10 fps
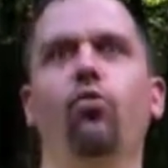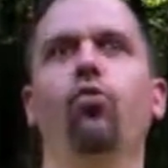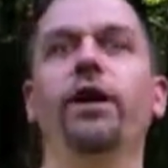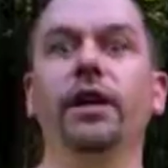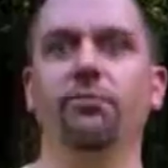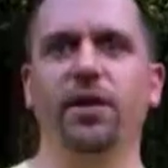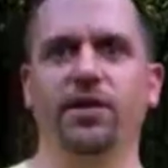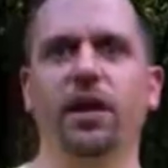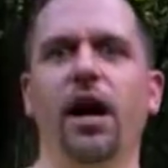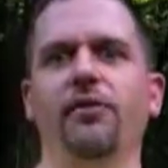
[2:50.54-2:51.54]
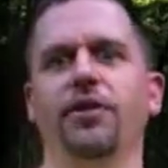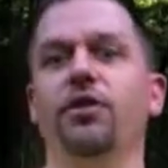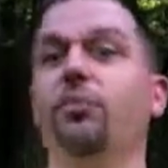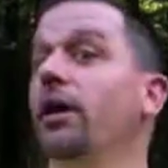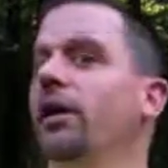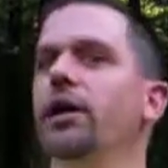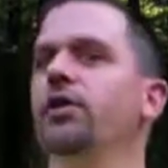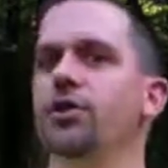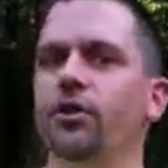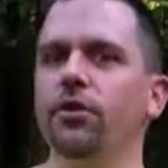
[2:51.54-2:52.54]
really pissed off. And so apparently he
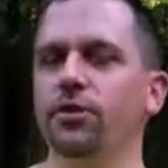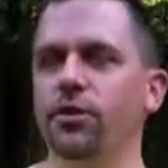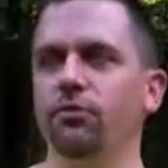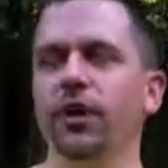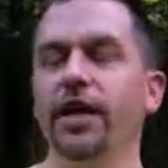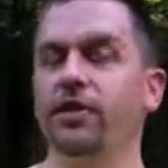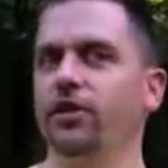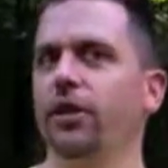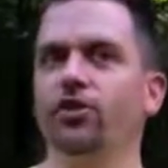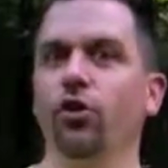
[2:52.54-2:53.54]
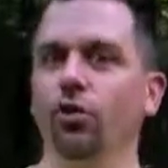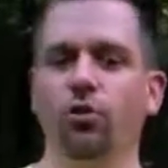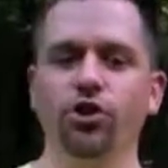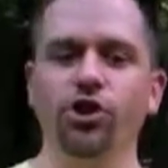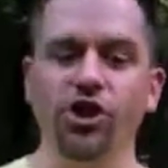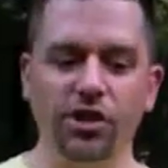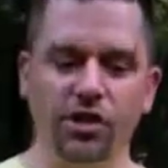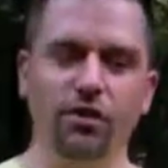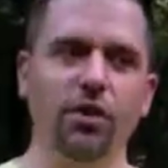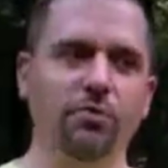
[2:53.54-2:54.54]
just goes and raises like a total
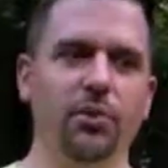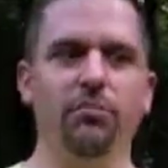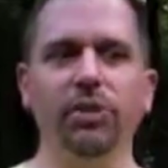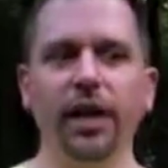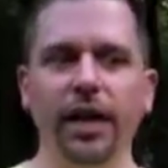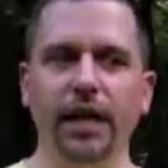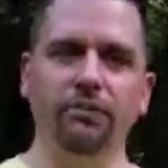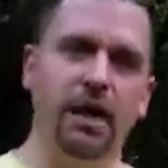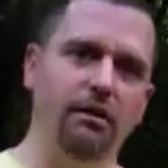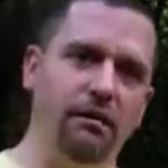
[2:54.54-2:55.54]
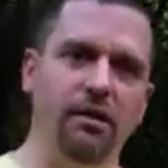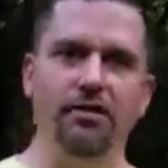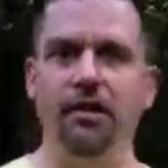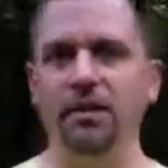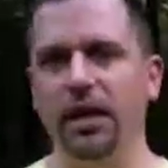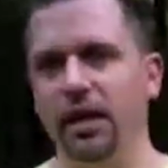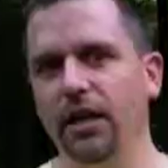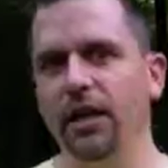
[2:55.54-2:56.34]
shitstorm complaining, rah, rah, rah, rah.